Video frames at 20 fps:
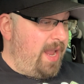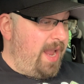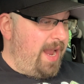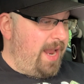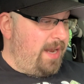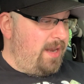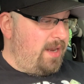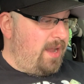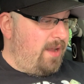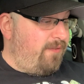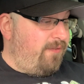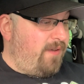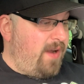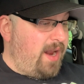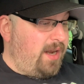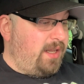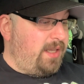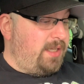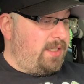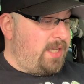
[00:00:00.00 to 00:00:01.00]
And uh,
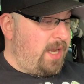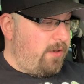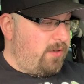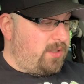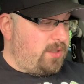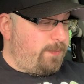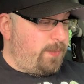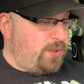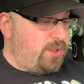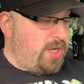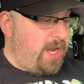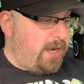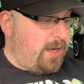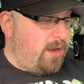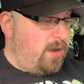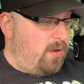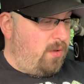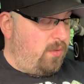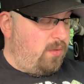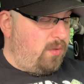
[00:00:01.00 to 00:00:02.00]
finally, Terrence
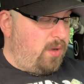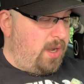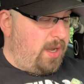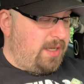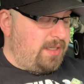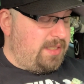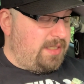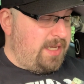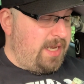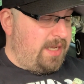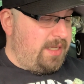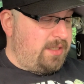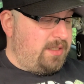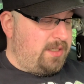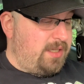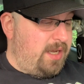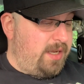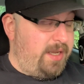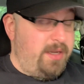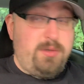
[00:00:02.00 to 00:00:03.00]
Pacheco uh,
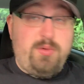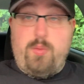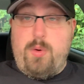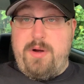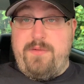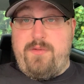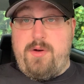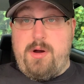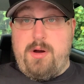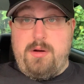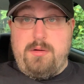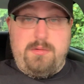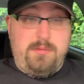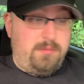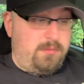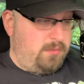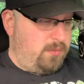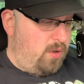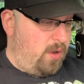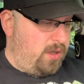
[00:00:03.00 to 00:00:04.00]
says, uh, he's one of our
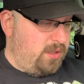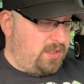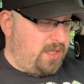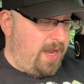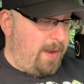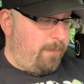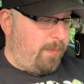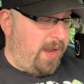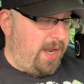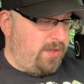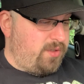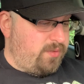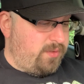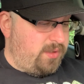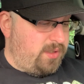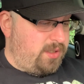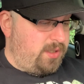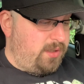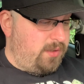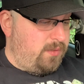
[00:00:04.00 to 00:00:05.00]
longtime
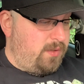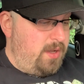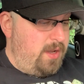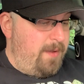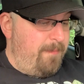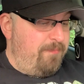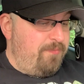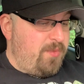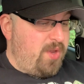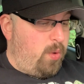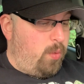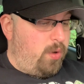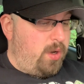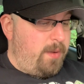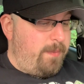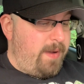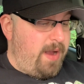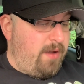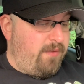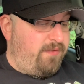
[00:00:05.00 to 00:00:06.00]
patrons too.
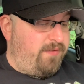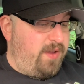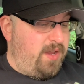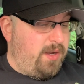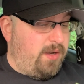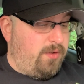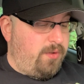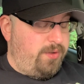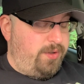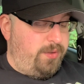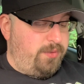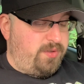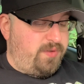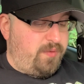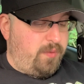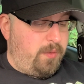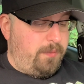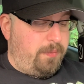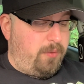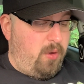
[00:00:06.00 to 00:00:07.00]
What about vehicle use
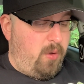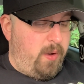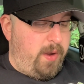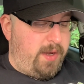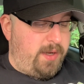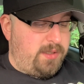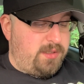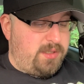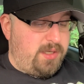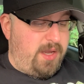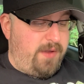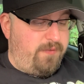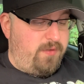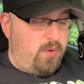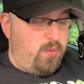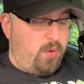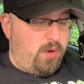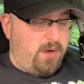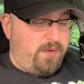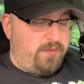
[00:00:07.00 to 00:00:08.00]
for employees? If
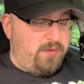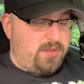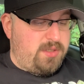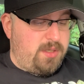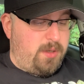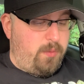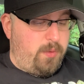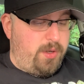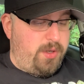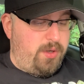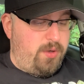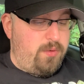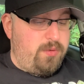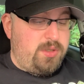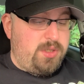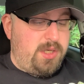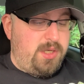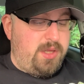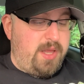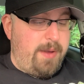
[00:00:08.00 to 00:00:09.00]
you work for someone,
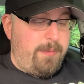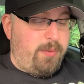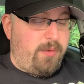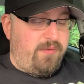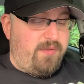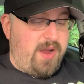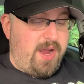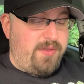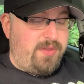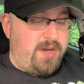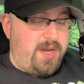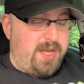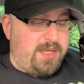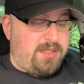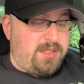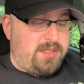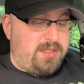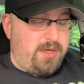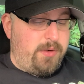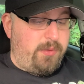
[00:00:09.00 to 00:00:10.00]
usually they provide the
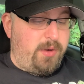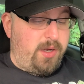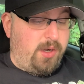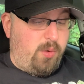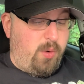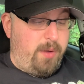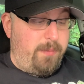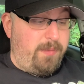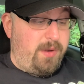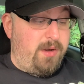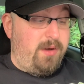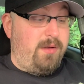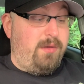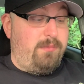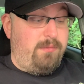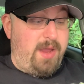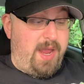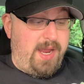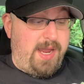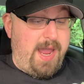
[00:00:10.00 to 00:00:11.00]
necessary equipment,
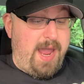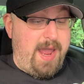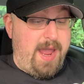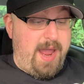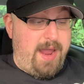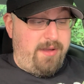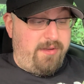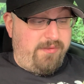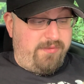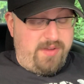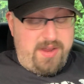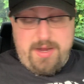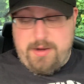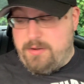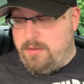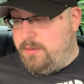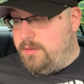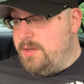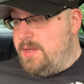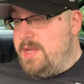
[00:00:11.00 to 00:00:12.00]
A K A a
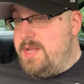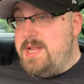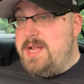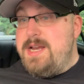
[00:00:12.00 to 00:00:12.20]
vehicle.